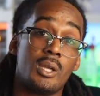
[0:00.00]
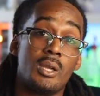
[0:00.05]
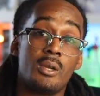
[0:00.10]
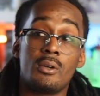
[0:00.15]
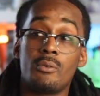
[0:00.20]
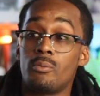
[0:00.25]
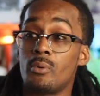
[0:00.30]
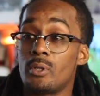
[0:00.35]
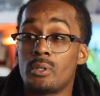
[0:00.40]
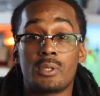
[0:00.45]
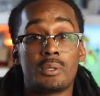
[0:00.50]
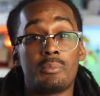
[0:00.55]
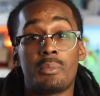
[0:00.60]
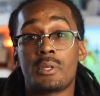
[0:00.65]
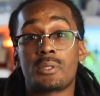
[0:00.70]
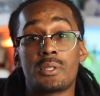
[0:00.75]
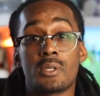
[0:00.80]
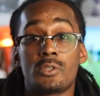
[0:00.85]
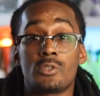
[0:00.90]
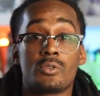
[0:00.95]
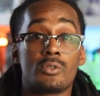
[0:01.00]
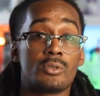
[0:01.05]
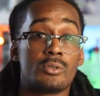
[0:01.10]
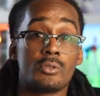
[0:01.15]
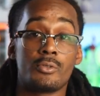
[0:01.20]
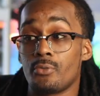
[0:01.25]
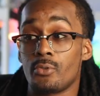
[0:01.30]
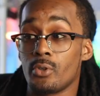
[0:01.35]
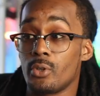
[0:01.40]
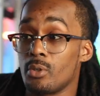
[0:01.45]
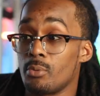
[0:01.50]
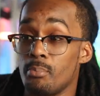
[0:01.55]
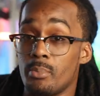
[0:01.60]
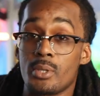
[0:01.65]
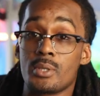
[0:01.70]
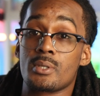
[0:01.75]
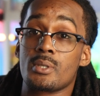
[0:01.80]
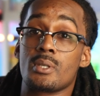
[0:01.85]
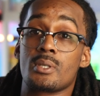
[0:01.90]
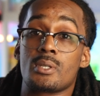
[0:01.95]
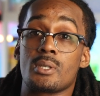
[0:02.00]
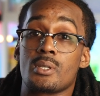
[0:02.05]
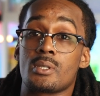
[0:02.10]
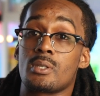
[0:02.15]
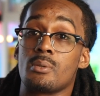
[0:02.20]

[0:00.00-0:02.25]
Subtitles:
One of the best things you can do for your business is